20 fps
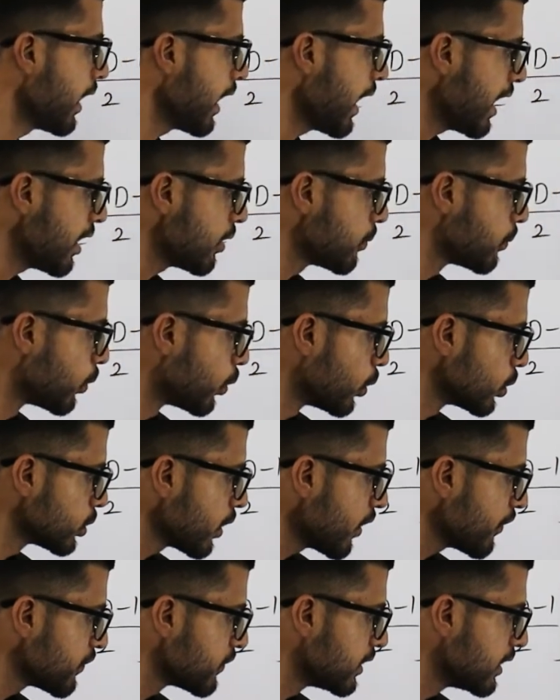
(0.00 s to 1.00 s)
And both
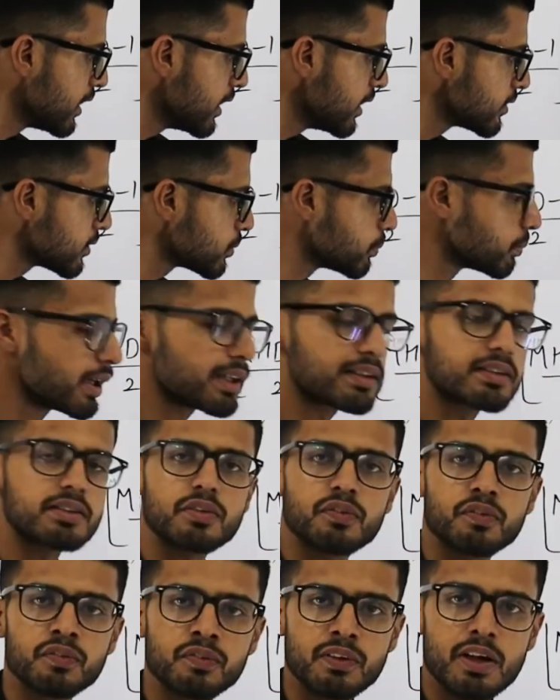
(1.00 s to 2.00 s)
of these
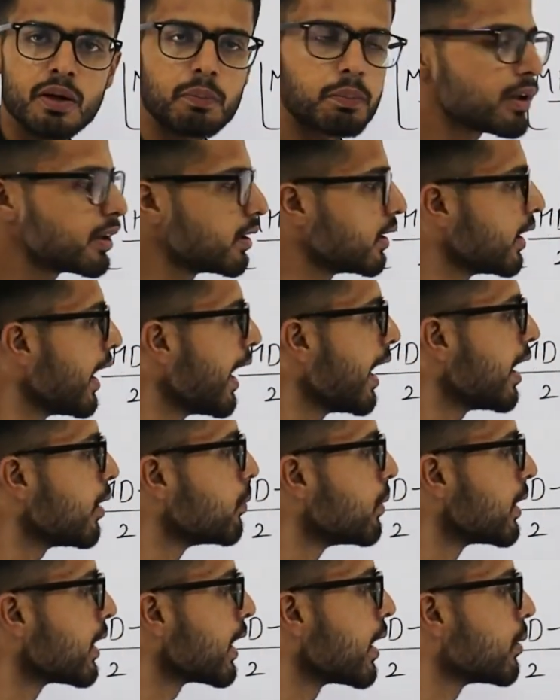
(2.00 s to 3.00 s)
bits flipped
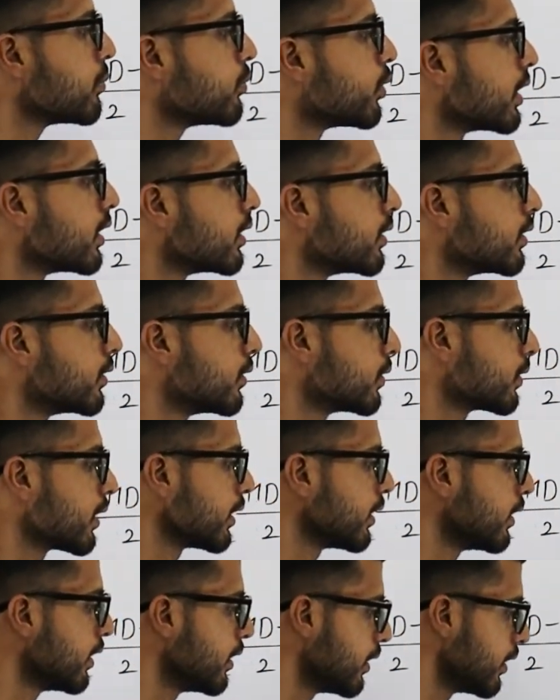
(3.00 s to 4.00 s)
and became one.
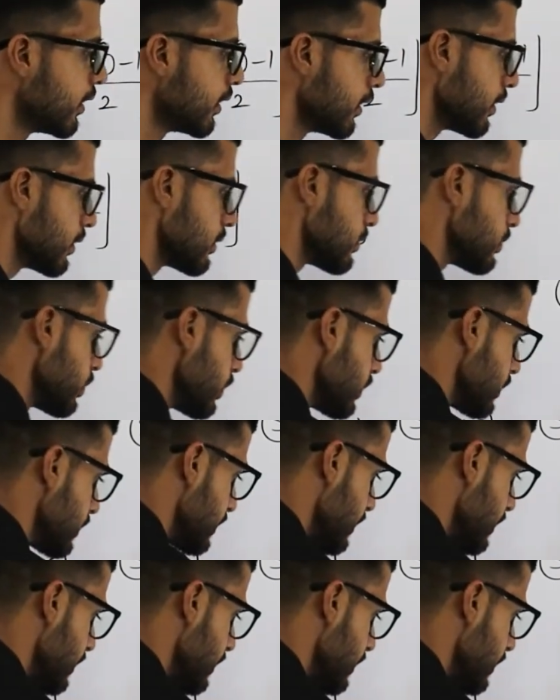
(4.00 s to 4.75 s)
Okay. So